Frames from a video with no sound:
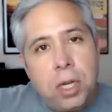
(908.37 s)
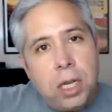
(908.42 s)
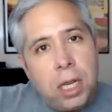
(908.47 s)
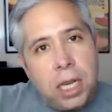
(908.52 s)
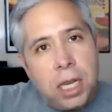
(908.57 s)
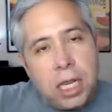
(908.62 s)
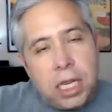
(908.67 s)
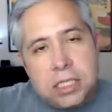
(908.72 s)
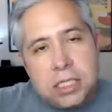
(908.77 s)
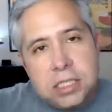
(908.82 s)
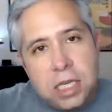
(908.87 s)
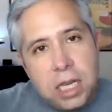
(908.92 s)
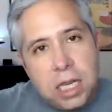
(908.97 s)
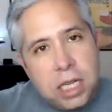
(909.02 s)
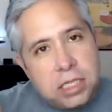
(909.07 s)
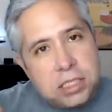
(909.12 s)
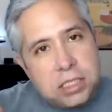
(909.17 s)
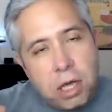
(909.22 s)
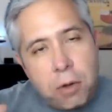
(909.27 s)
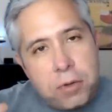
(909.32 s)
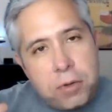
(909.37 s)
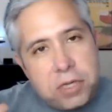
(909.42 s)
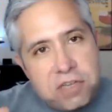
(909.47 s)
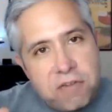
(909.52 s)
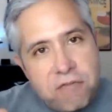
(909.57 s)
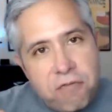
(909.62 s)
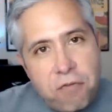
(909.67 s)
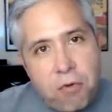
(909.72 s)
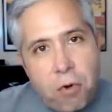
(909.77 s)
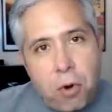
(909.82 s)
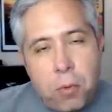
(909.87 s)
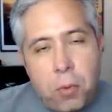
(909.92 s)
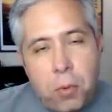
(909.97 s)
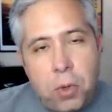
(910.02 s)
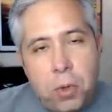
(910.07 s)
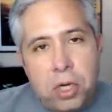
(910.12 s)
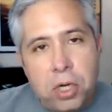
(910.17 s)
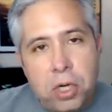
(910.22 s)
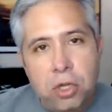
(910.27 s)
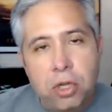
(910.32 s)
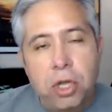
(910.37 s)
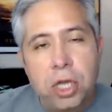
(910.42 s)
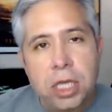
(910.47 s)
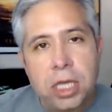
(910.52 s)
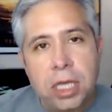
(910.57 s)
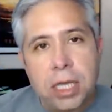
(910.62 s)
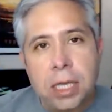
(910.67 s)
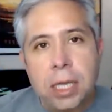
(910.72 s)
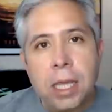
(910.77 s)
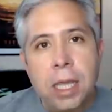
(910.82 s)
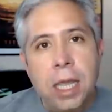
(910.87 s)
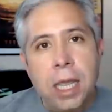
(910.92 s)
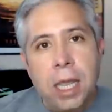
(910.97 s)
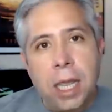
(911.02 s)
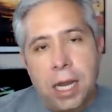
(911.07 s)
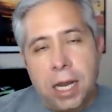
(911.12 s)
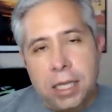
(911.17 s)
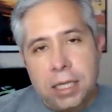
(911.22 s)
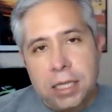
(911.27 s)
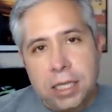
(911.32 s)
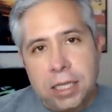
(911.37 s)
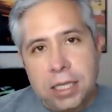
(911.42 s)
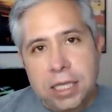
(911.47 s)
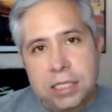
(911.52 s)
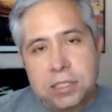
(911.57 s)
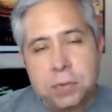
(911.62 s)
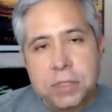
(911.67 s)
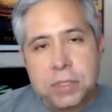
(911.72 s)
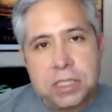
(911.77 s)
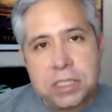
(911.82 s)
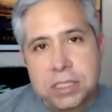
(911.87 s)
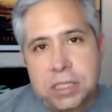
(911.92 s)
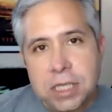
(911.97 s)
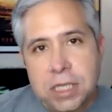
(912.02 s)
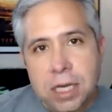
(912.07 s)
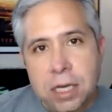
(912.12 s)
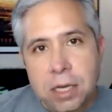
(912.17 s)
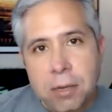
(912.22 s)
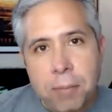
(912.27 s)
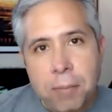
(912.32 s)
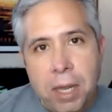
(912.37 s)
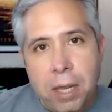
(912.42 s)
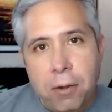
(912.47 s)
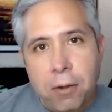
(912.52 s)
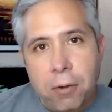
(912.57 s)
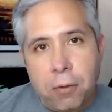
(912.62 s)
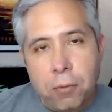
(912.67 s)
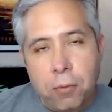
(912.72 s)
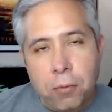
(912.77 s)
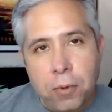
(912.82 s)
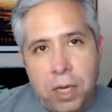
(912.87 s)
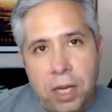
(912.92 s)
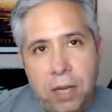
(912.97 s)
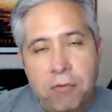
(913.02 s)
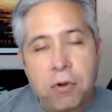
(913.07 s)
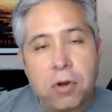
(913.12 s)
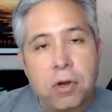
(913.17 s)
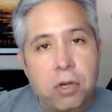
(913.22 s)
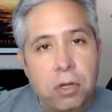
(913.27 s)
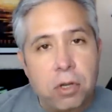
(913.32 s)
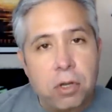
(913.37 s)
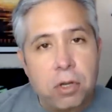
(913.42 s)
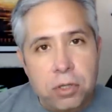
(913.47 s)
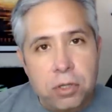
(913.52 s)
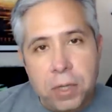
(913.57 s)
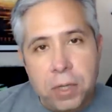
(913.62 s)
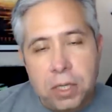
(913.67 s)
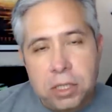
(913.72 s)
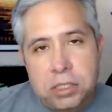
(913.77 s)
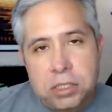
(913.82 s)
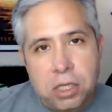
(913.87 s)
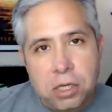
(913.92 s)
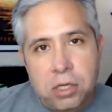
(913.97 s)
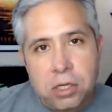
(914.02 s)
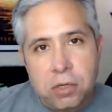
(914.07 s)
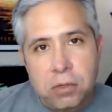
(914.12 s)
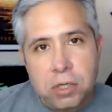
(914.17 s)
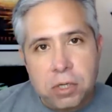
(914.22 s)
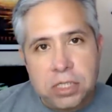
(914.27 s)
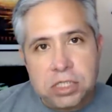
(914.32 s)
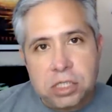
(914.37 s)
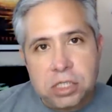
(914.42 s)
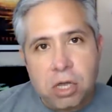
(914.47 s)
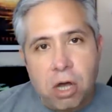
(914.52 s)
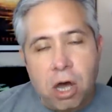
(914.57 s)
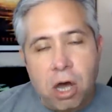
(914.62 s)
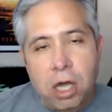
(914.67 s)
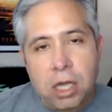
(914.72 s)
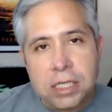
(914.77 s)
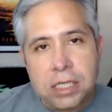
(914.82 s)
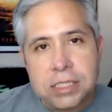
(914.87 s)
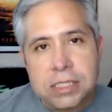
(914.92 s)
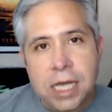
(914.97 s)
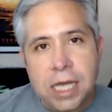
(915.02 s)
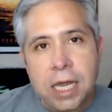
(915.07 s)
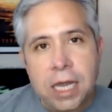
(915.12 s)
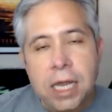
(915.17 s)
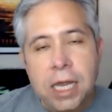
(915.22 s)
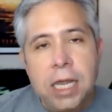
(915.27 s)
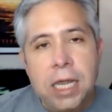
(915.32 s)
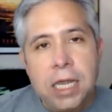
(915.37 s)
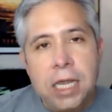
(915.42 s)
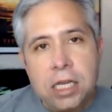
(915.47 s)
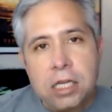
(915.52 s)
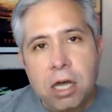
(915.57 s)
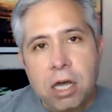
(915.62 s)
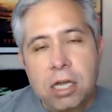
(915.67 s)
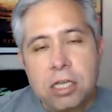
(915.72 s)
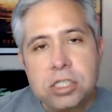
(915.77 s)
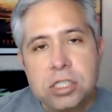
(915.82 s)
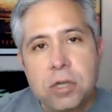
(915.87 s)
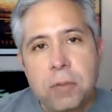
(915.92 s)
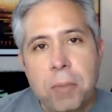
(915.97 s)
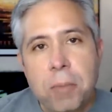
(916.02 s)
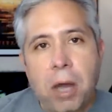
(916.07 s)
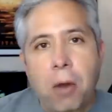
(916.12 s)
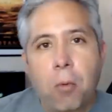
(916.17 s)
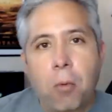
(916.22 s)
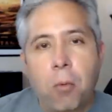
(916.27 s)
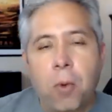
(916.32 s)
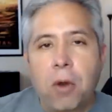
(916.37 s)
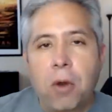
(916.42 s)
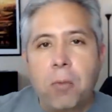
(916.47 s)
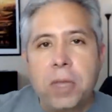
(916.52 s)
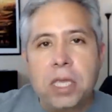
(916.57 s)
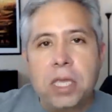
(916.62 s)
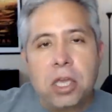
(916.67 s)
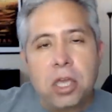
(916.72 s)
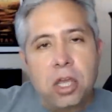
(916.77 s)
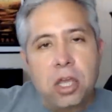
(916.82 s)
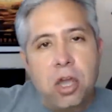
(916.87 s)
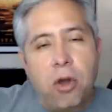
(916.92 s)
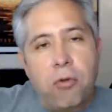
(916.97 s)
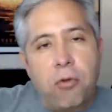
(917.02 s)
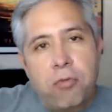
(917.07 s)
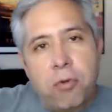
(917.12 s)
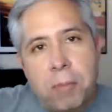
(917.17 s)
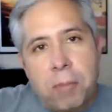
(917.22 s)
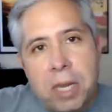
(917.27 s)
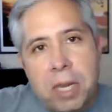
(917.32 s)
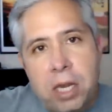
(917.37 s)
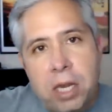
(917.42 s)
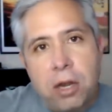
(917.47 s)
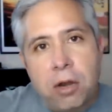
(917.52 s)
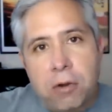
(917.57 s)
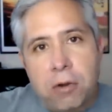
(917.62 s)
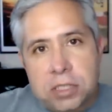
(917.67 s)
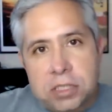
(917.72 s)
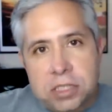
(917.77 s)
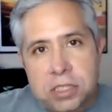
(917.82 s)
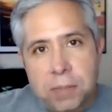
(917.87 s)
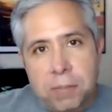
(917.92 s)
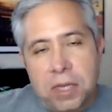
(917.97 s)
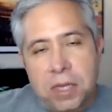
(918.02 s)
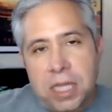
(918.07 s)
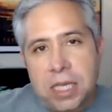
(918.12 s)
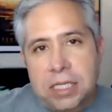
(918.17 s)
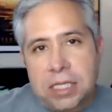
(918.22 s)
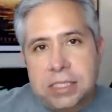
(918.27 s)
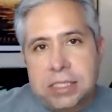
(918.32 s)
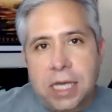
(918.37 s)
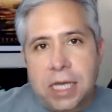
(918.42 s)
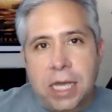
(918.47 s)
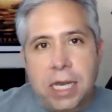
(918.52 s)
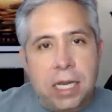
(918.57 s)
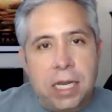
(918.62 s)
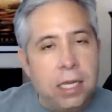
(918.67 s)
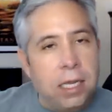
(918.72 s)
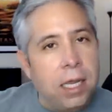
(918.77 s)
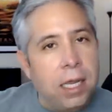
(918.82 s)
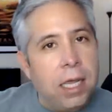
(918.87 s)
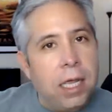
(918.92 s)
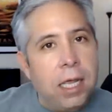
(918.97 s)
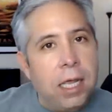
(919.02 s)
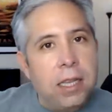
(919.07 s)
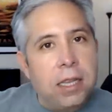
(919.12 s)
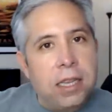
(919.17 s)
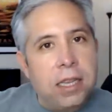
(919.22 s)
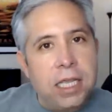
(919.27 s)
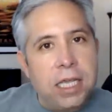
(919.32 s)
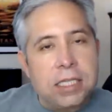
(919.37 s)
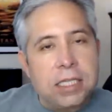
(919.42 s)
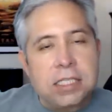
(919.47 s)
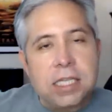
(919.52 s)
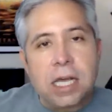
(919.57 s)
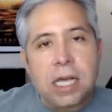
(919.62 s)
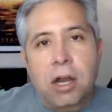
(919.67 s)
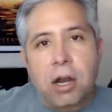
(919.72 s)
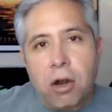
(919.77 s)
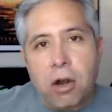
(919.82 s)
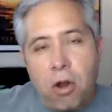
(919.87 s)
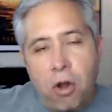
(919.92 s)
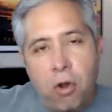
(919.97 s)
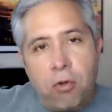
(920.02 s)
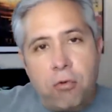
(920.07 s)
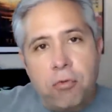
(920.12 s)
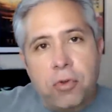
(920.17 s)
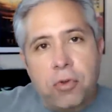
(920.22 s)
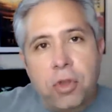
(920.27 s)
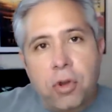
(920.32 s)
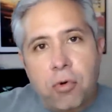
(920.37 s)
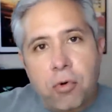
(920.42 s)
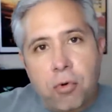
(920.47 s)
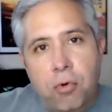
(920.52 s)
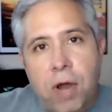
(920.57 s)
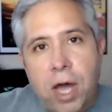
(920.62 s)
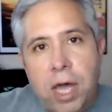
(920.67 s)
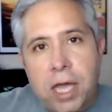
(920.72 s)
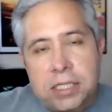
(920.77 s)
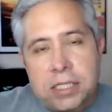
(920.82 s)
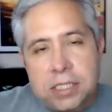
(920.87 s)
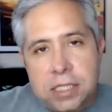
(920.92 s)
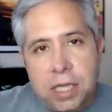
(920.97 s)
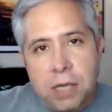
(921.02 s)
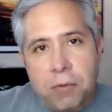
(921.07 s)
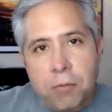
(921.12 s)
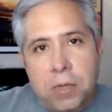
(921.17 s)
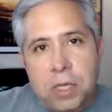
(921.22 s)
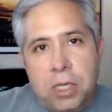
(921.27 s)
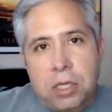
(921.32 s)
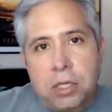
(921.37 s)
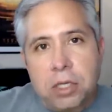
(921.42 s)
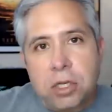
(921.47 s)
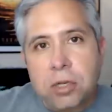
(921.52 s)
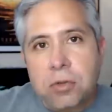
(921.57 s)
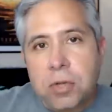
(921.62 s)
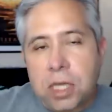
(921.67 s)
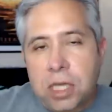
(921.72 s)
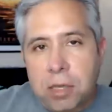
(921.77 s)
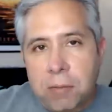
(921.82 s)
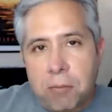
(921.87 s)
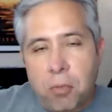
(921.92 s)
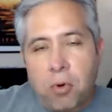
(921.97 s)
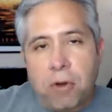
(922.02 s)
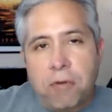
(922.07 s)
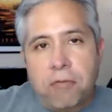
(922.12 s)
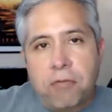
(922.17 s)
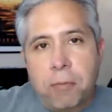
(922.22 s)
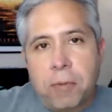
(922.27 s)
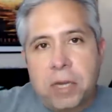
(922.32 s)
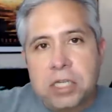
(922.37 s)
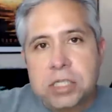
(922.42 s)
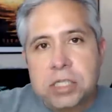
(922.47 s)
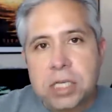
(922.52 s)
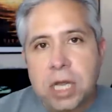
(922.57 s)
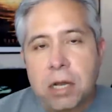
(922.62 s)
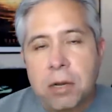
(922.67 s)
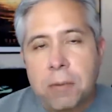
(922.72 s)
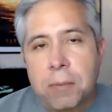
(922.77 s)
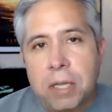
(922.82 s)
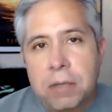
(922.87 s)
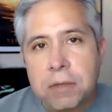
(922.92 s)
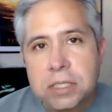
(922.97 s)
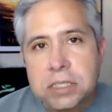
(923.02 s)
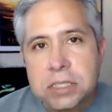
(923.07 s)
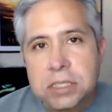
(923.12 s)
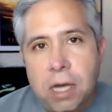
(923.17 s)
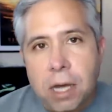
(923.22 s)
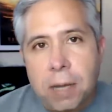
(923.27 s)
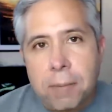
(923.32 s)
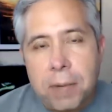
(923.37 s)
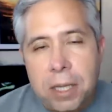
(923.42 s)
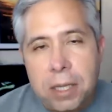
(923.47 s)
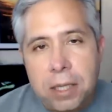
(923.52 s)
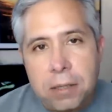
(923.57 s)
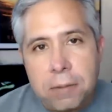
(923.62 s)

He's he's always forward looking, and I think that's what's exciting about whenever Lou Elizondo does a talk is that he talks to you about where we can go from here and some of the exciting things that are over the horizon that we can do to get more information out about this topic?